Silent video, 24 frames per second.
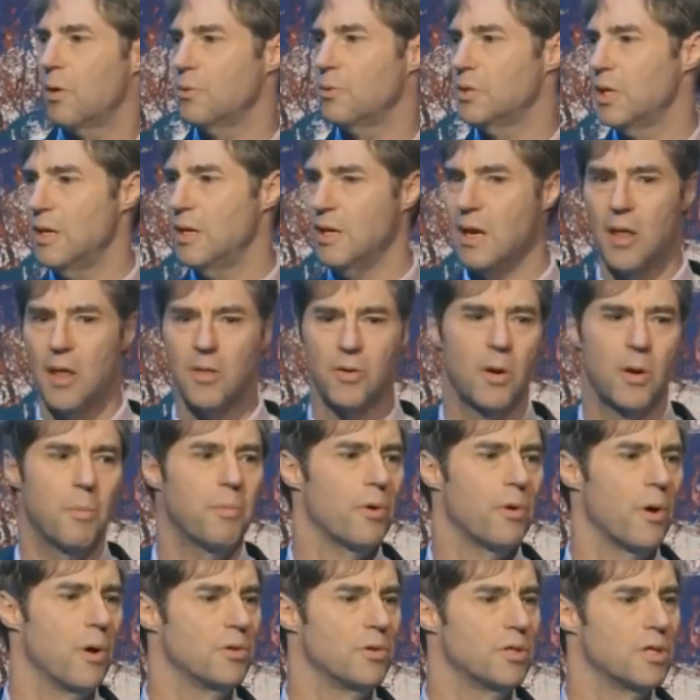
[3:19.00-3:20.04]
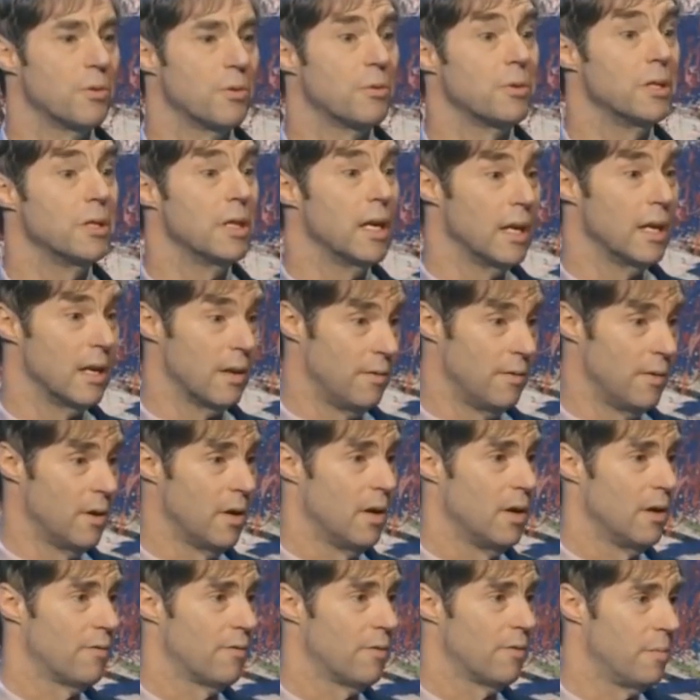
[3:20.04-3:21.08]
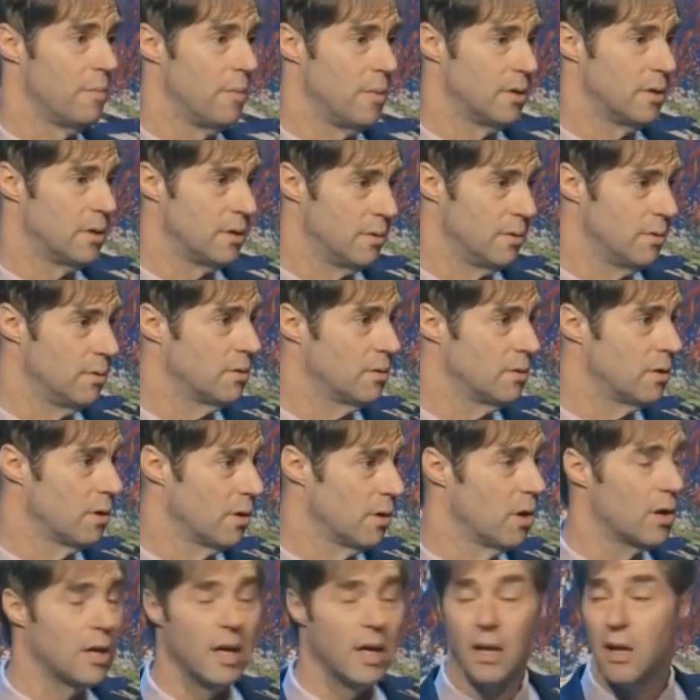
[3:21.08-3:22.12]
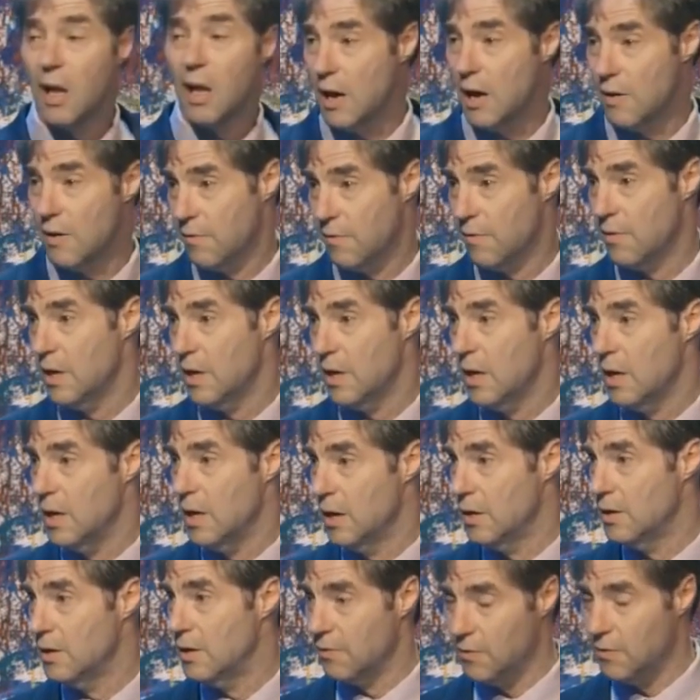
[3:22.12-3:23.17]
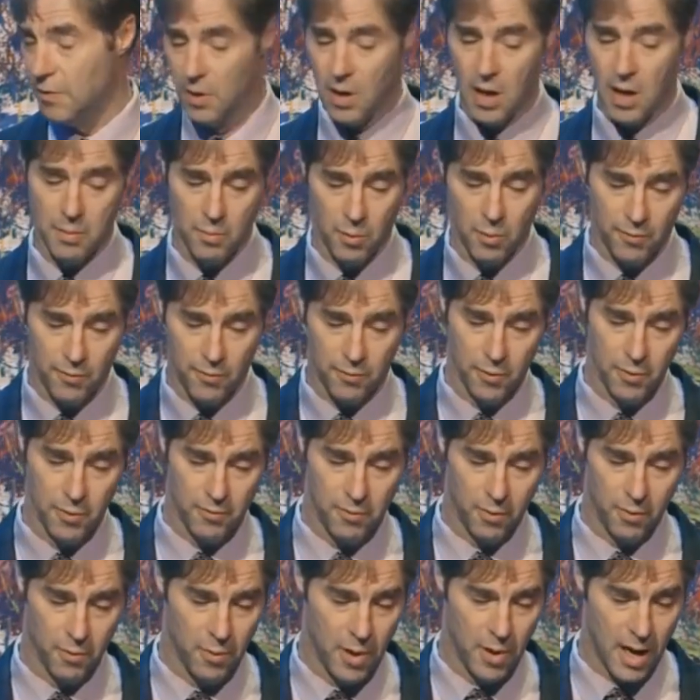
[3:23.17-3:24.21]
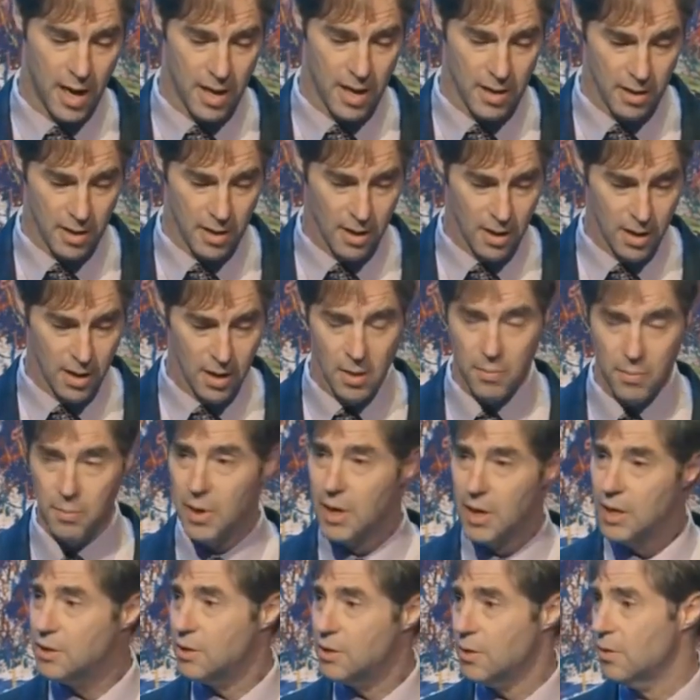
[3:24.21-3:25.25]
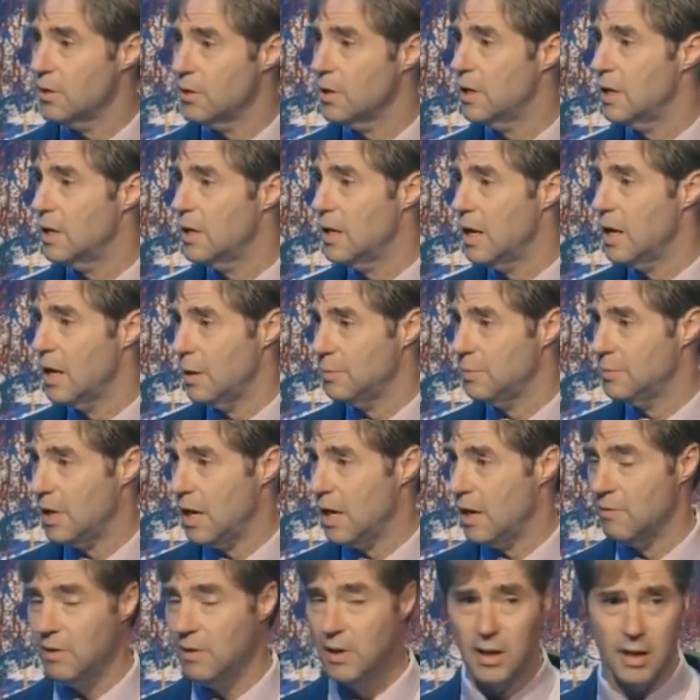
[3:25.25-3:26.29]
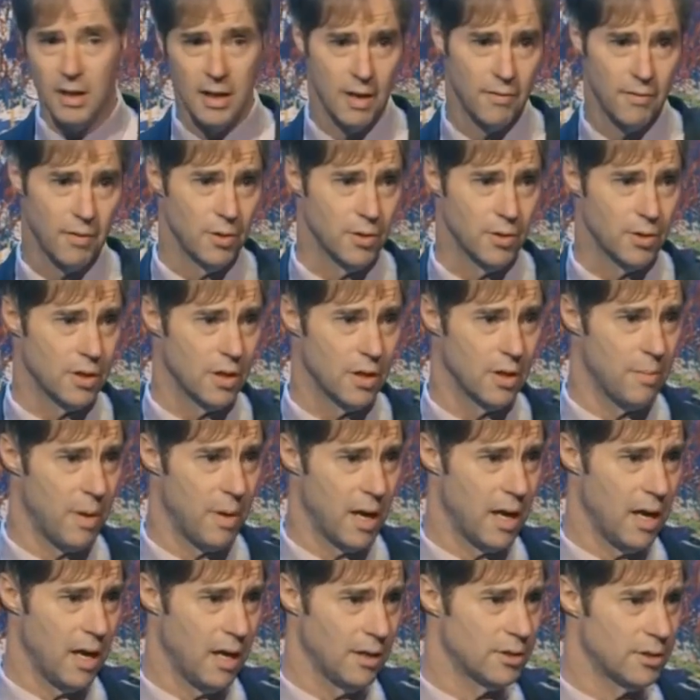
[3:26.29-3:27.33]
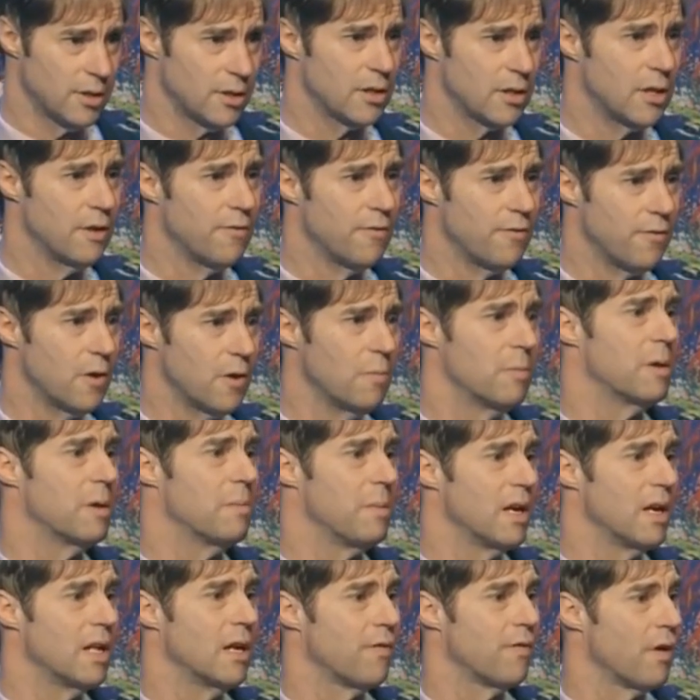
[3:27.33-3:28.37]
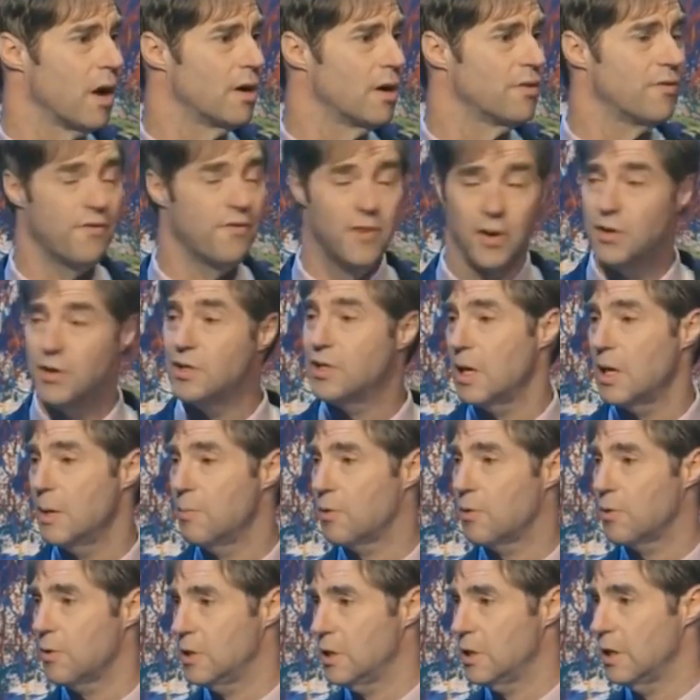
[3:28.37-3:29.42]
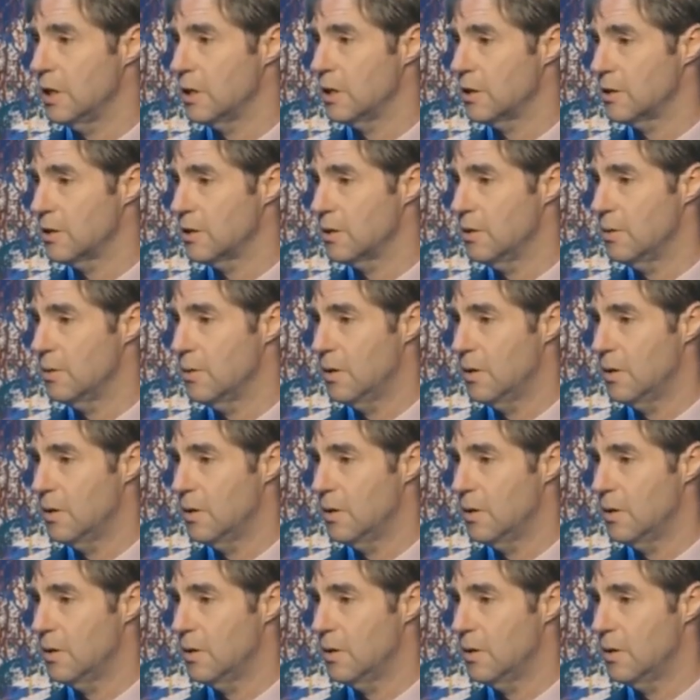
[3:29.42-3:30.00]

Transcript: there was another approach that was needed for, to, to look at life in a different and more fruitful way but it certainly didn't help to have leading evolutionary biologists confirming many of our very same critiques.